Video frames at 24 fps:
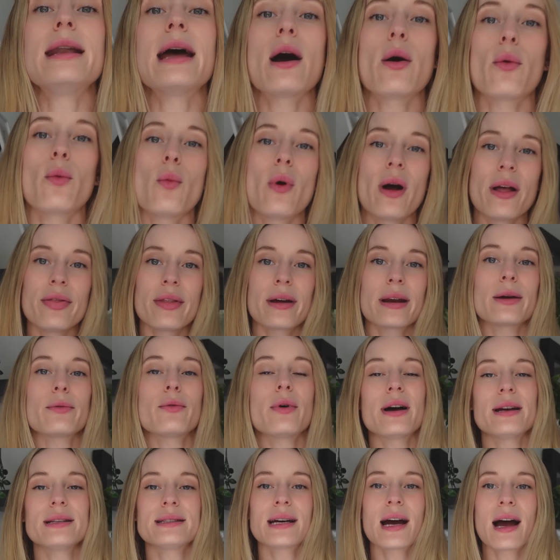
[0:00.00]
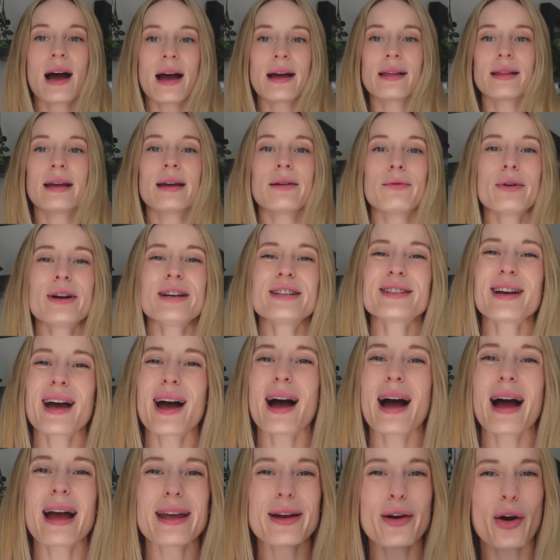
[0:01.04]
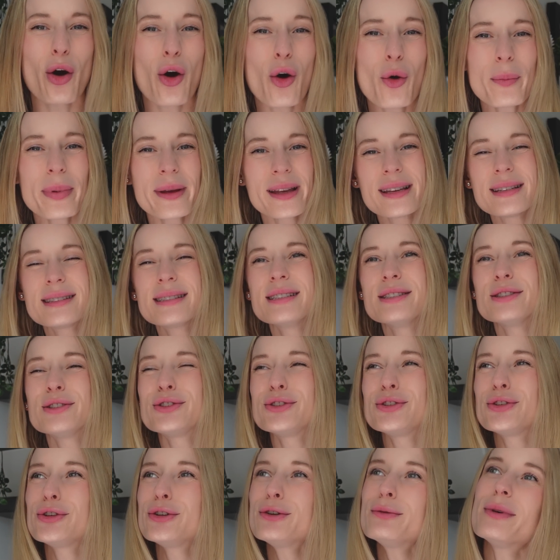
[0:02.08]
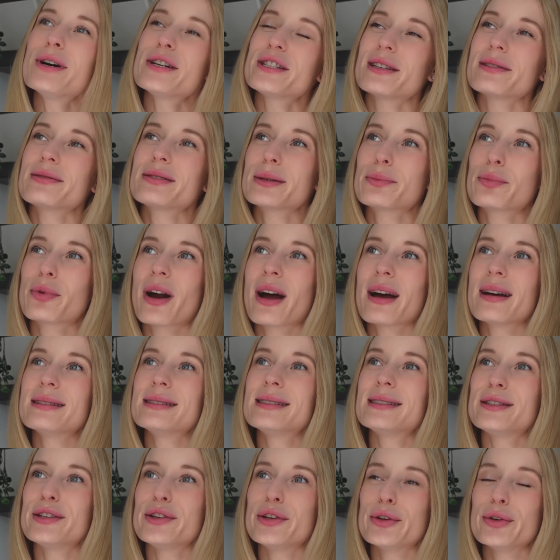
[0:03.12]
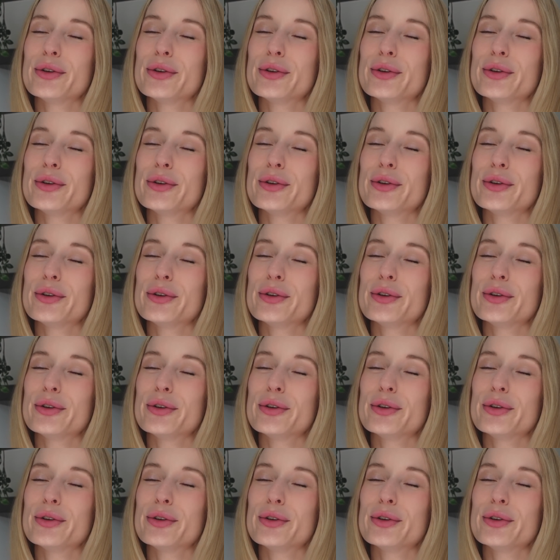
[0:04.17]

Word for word: Now, one that I wanted to highlight, which I hope isn't too much of a surprise to